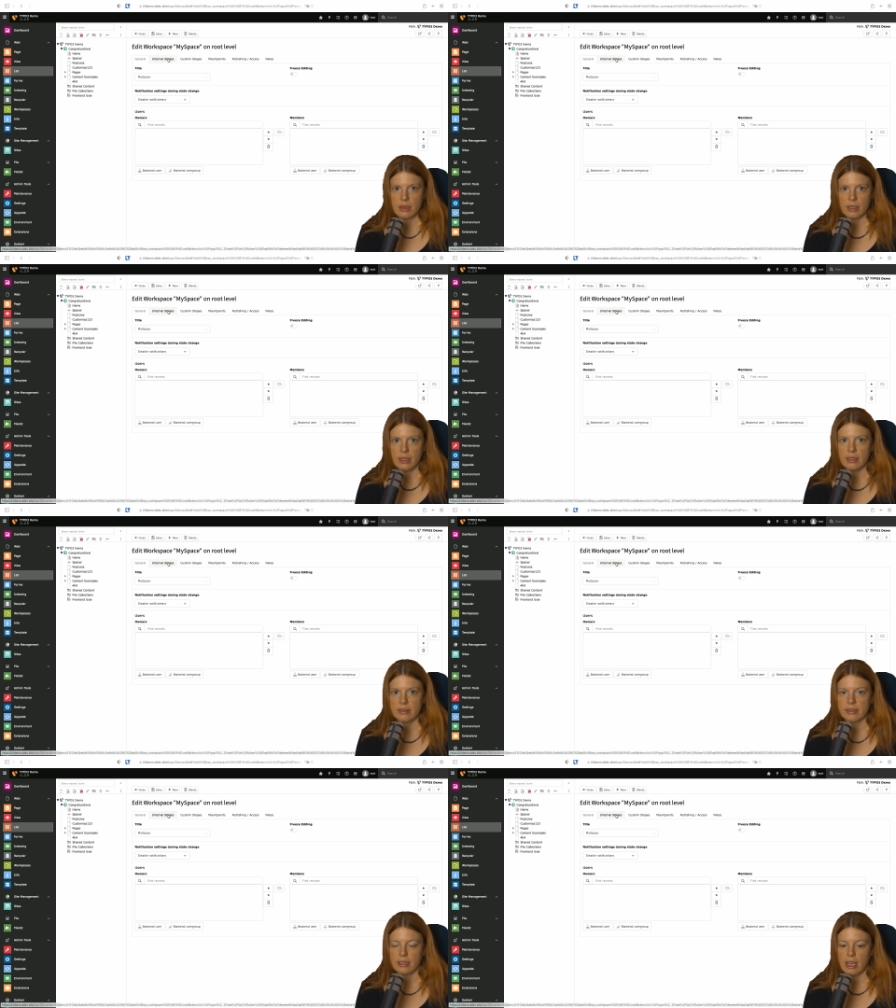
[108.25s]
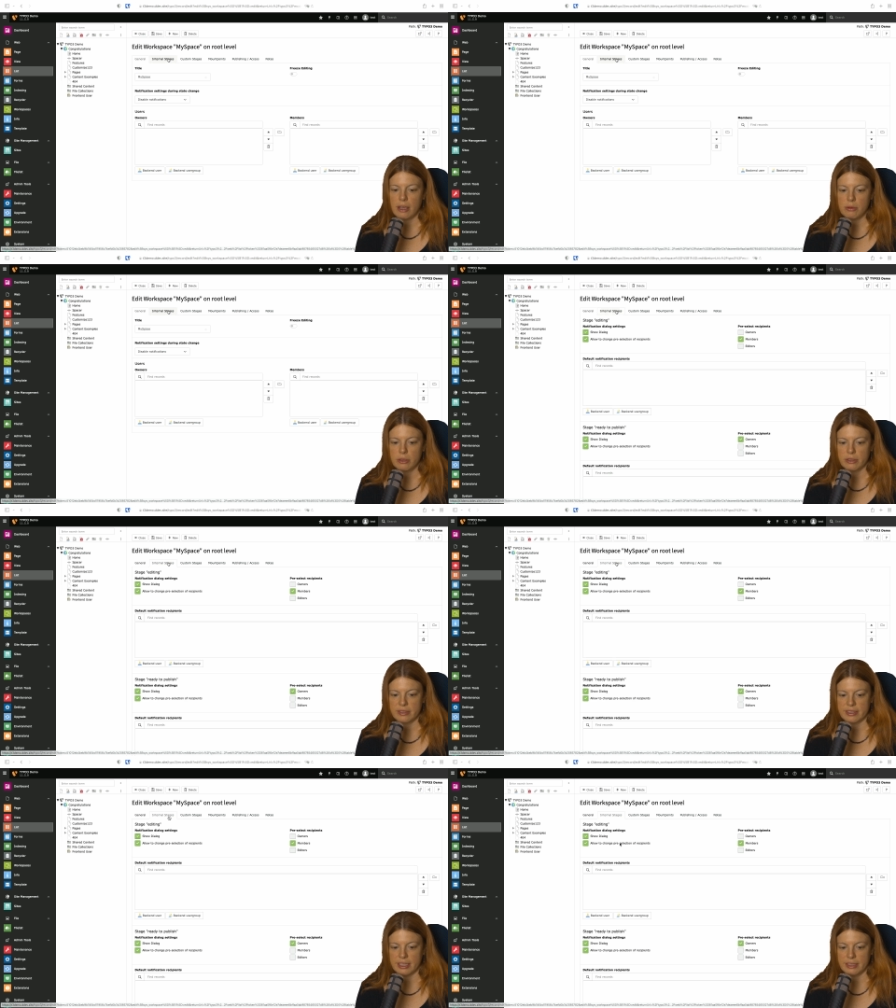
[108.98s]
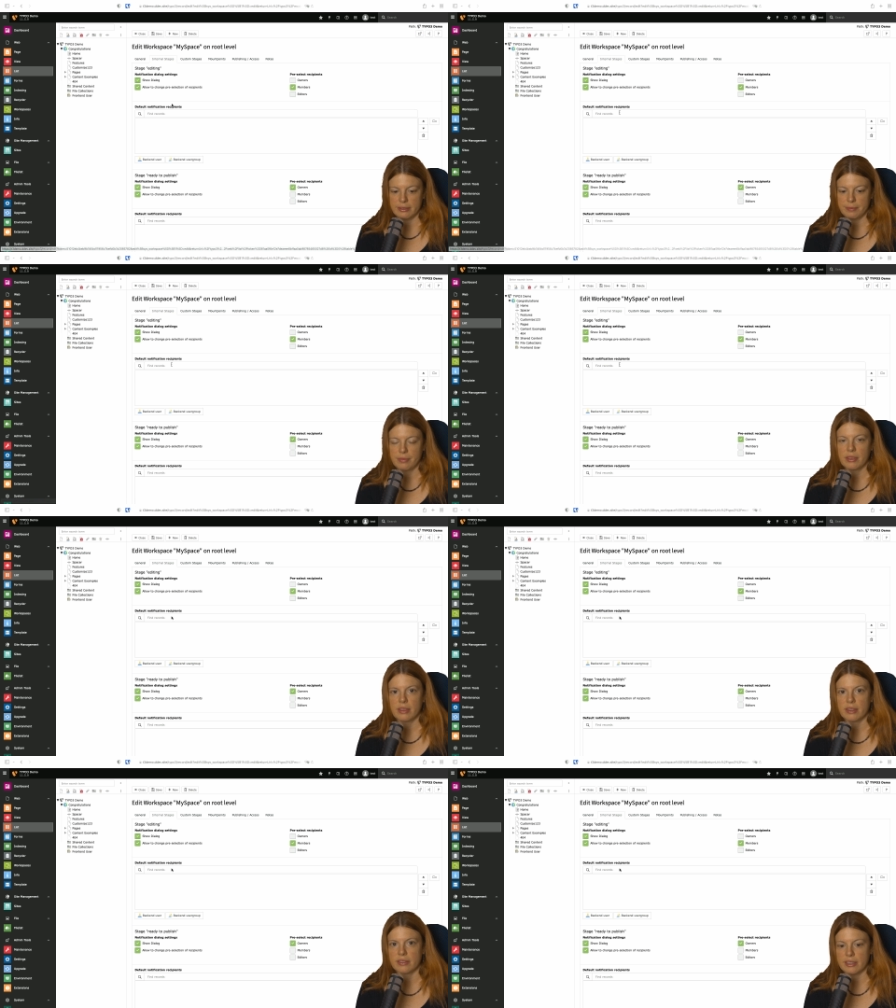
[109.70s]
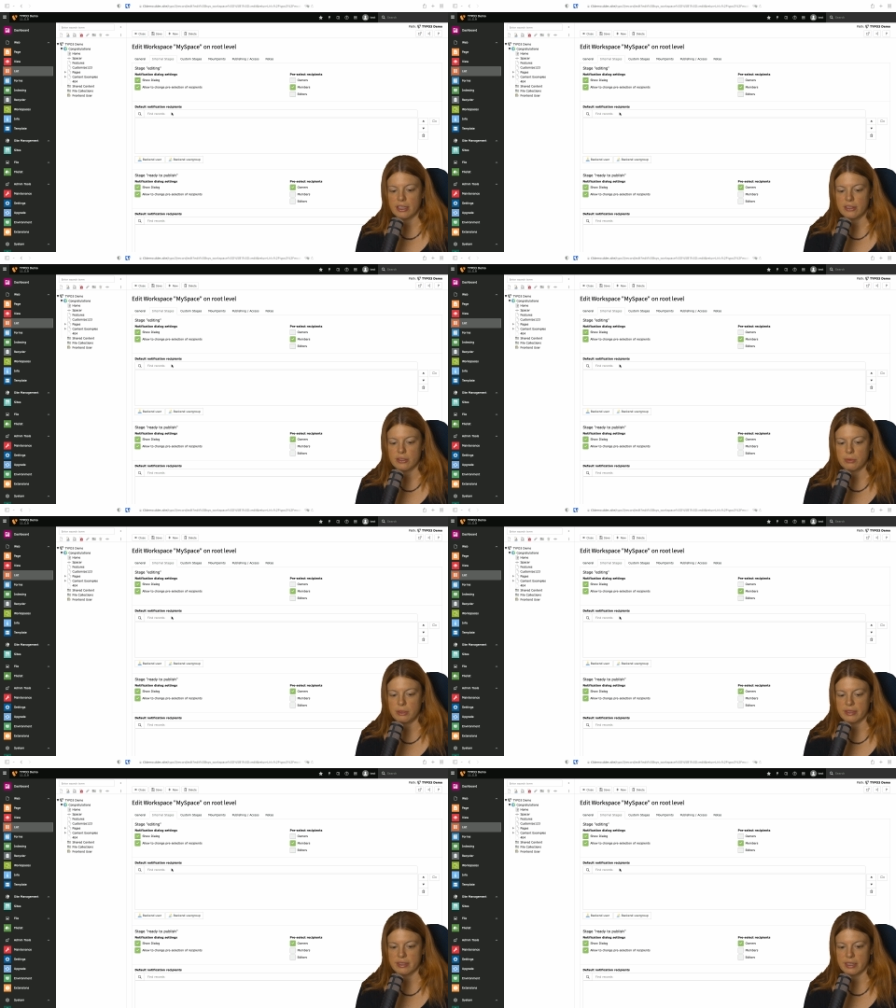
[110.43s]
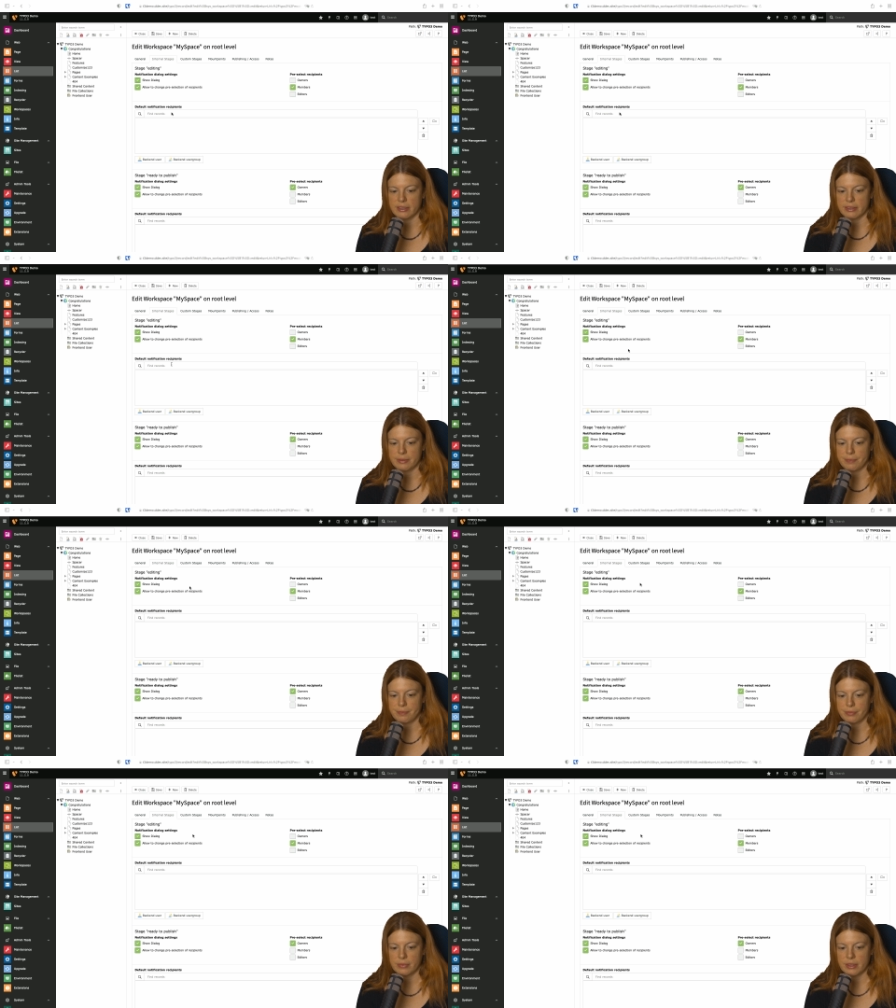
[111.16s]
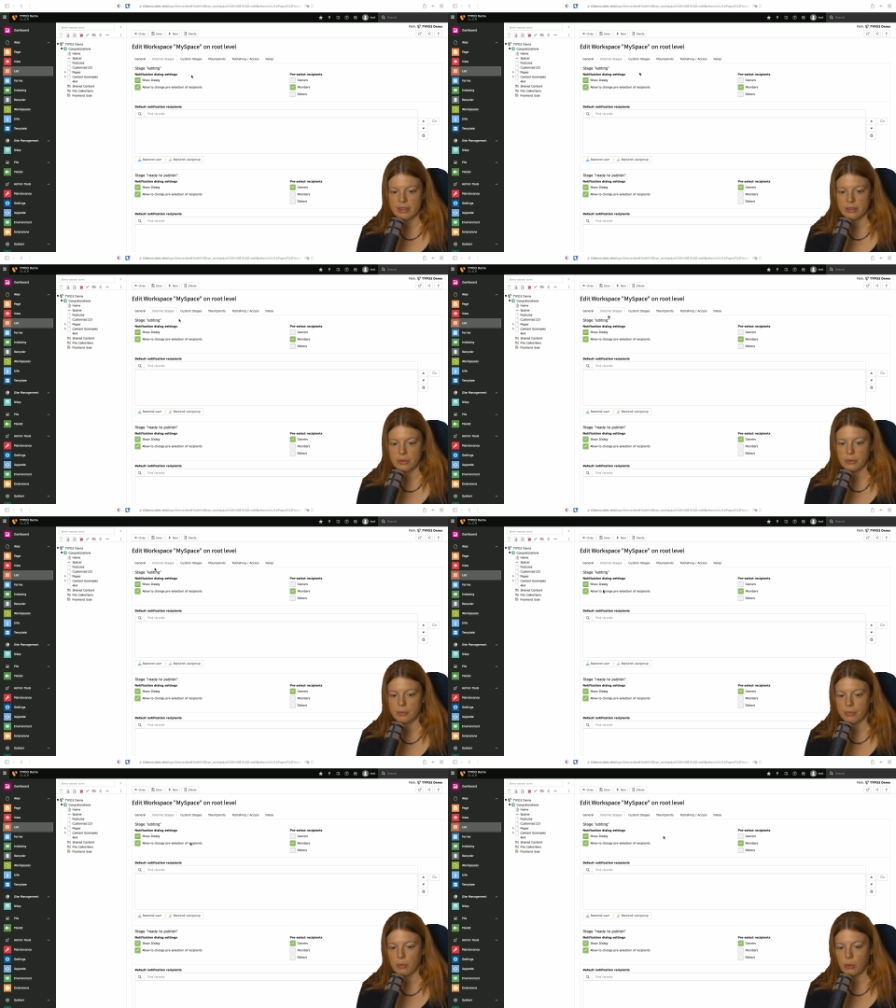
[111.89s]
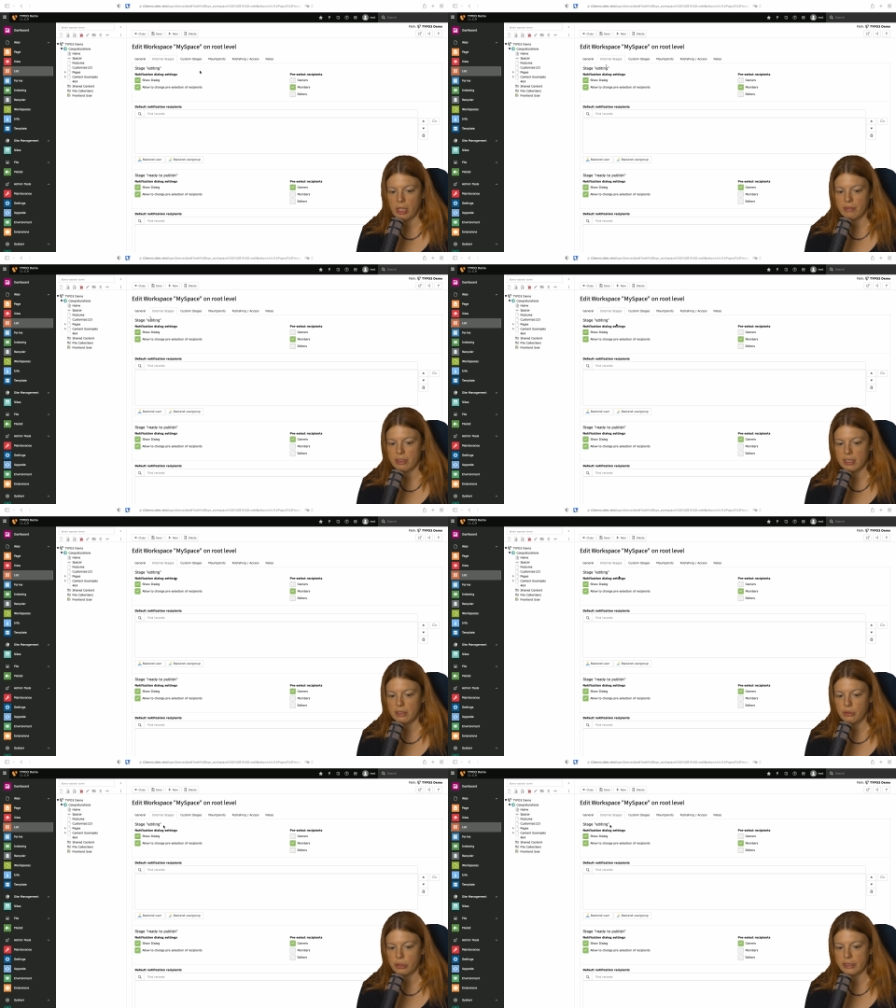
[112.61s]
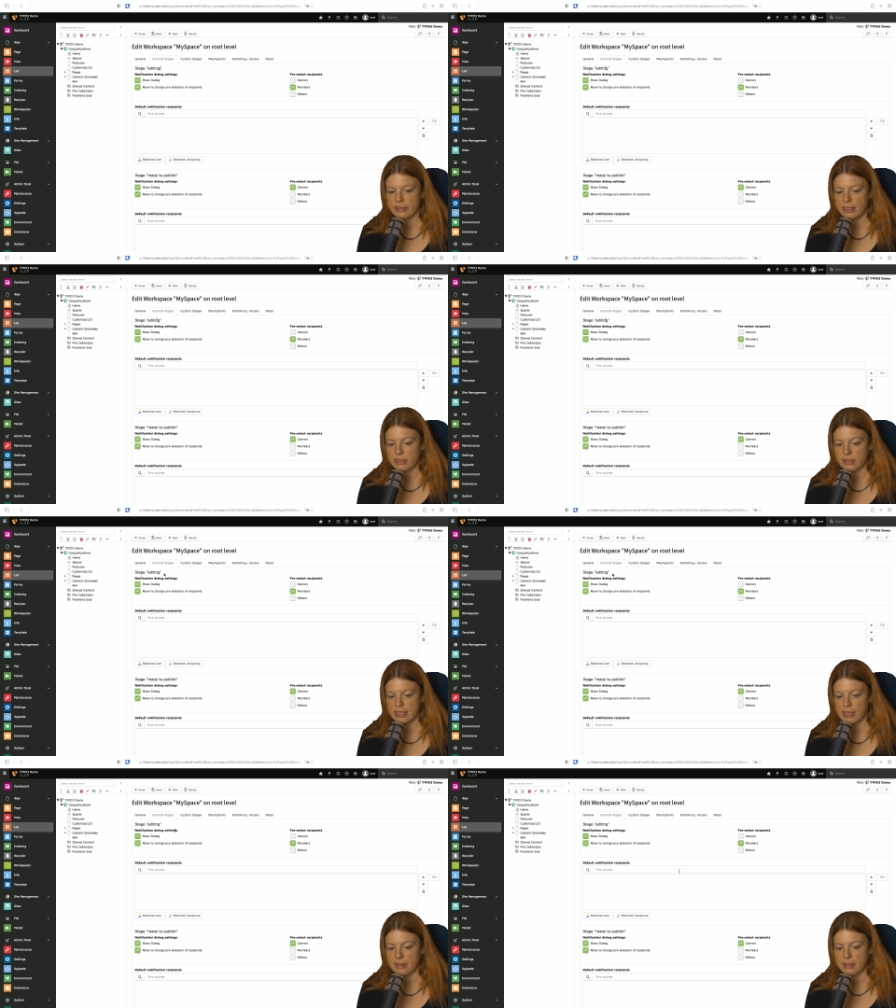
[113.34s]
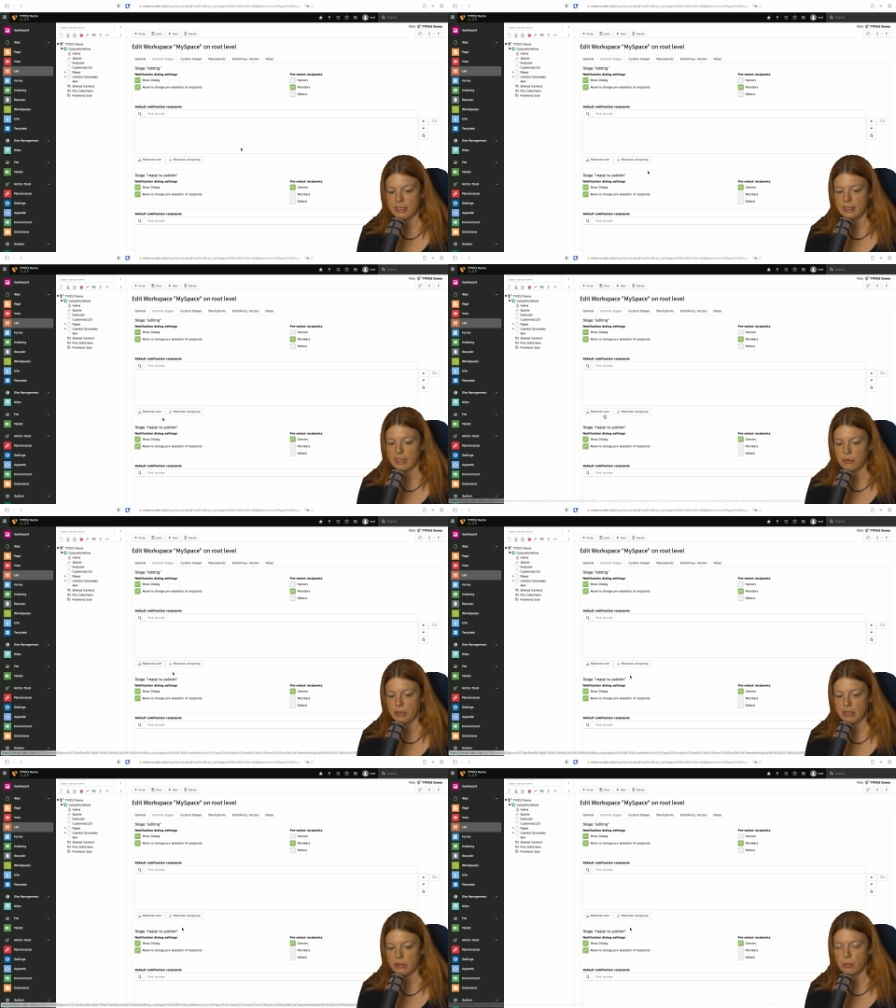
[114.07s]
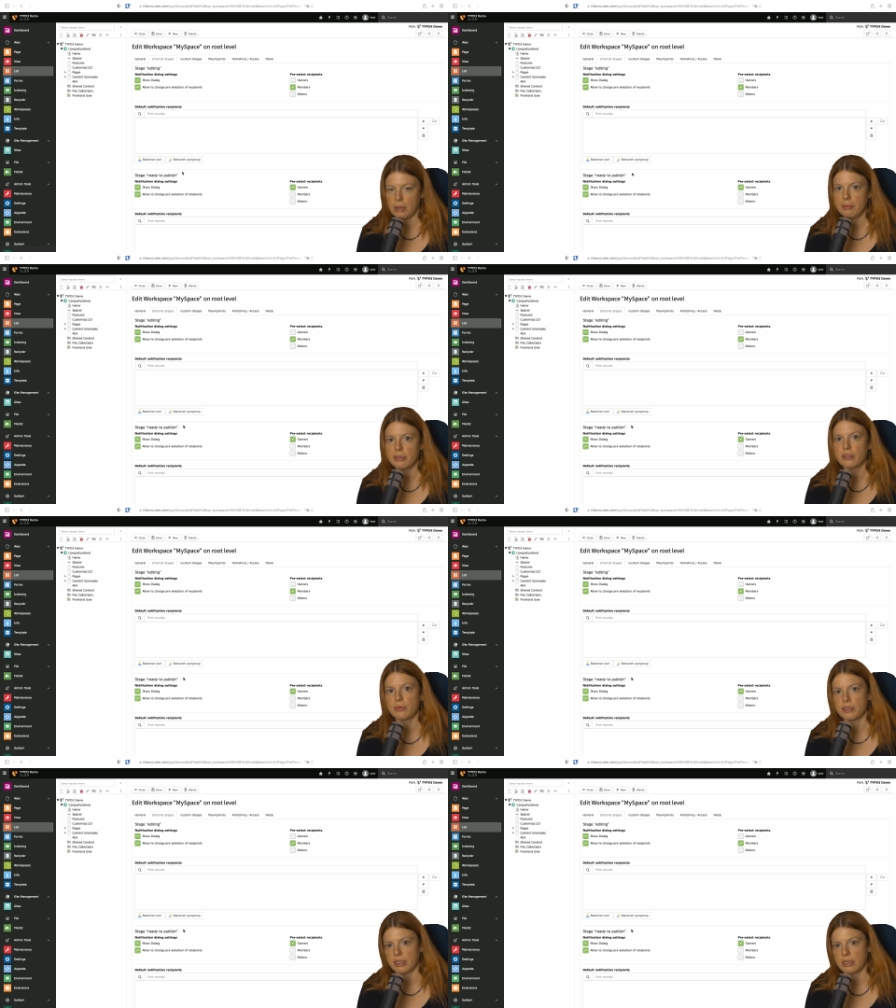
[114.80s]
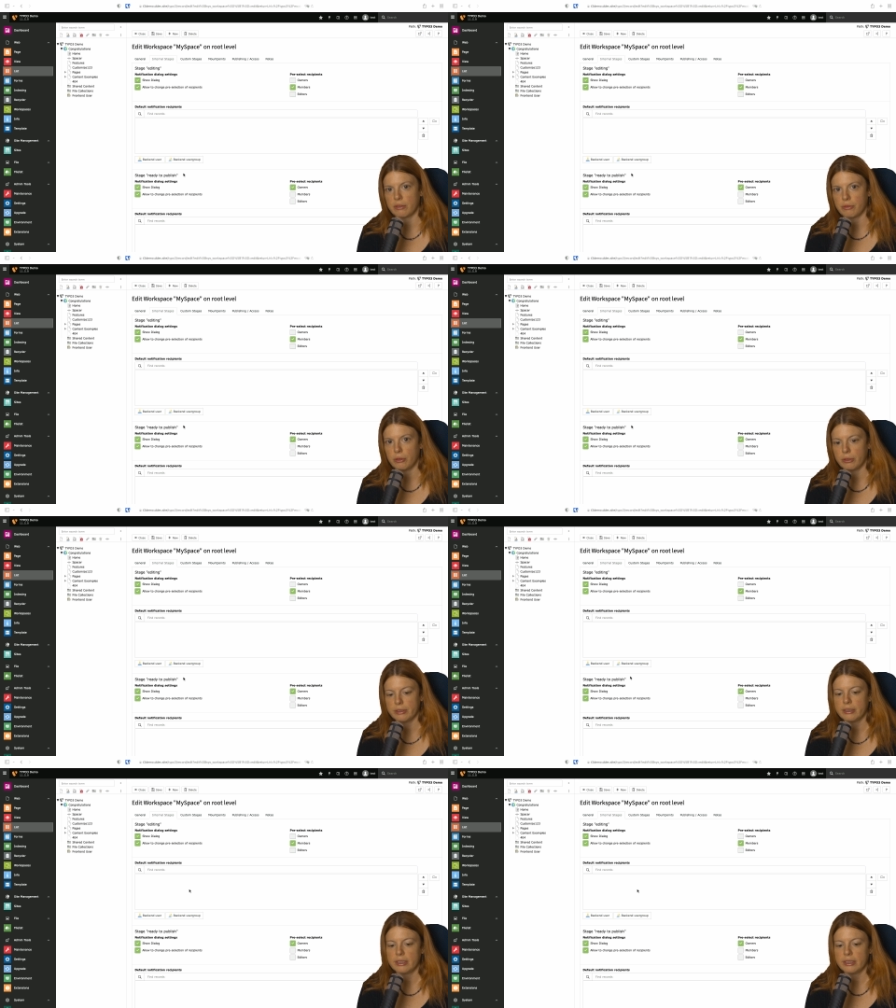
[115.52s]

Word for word: is I want to set the stages we discussed. So we have the internal stages editing and ready to publish, which are default.